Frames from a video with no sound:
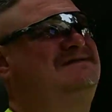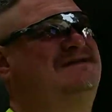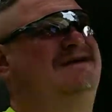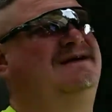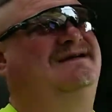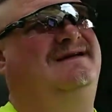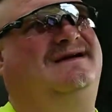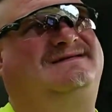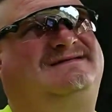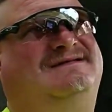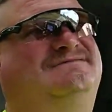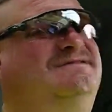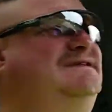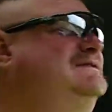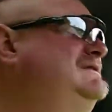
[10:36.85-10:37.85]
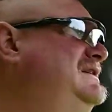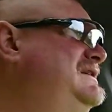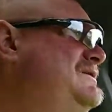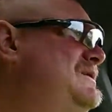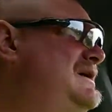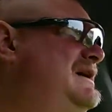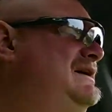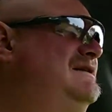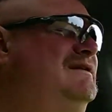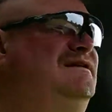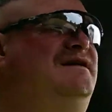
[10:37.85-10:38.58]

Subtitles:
and I said, well, you know what?